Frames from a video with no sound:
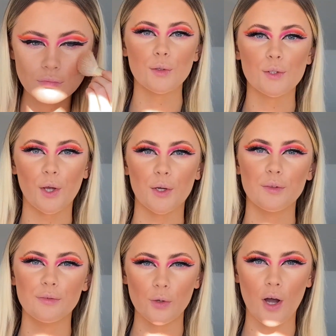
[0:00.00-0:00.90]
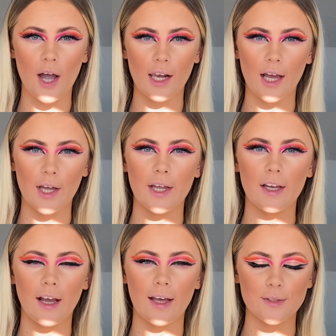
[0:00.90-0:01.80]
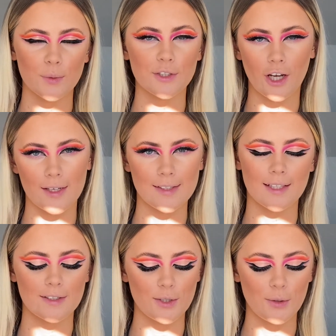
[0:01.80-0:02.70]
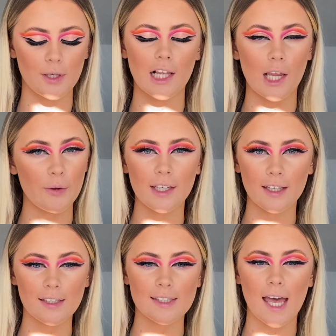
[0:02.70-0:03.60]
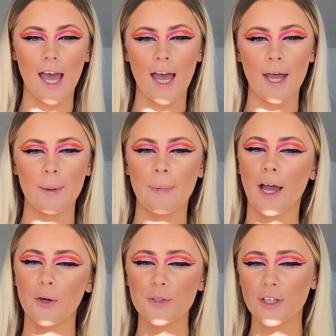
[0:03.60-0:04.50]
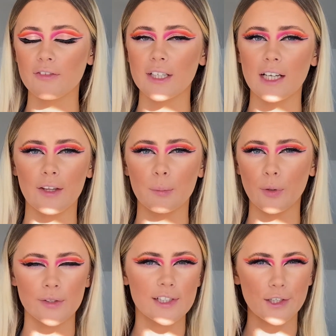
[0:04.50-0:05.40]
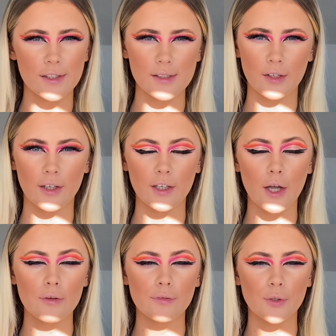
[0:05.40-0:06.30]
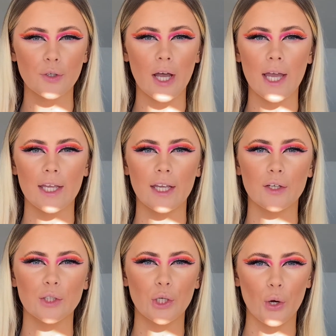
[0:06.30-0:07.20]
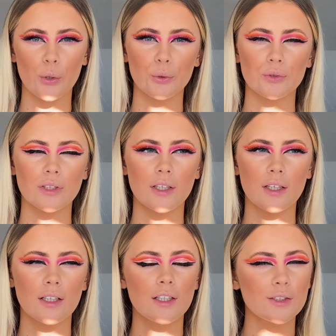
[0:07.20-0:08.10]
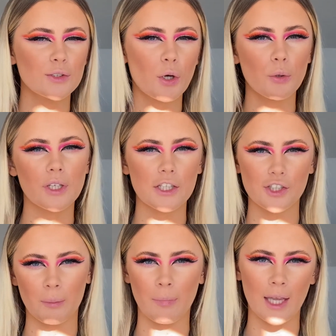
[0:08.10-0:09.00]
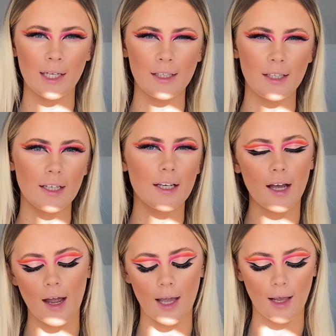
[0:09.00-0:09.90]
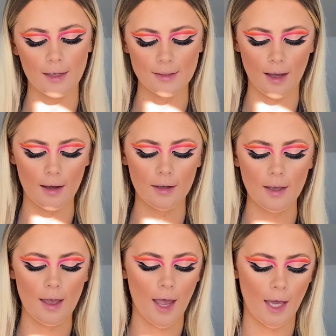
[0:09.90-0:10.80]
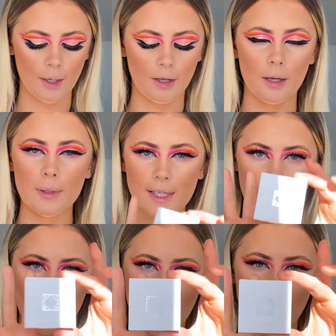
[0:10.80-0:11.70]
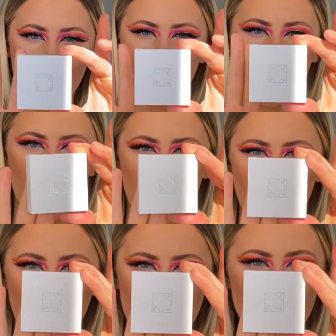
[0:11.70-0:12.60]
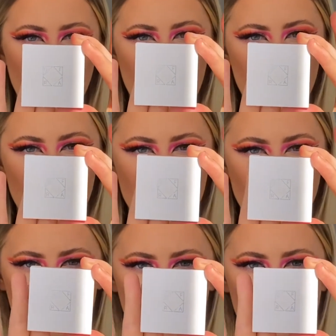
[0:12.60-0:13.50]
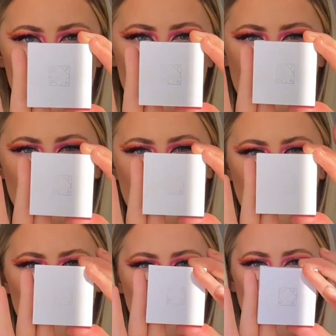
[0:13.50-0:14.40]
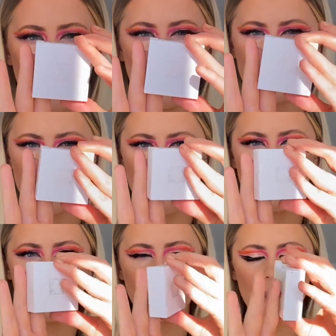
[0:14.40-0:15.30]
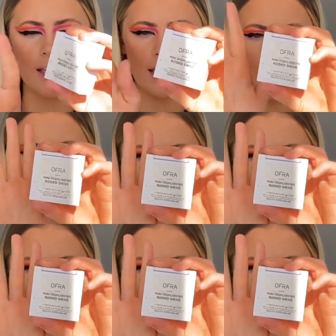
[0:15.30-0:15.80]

So for highlight, as we're trying to stick to glowiness, I also really like the bronze look, so I'm going to go for a goldish champagne-y highlighter, and I'm going to be taking my Ofa Cosmetics mini highlighter in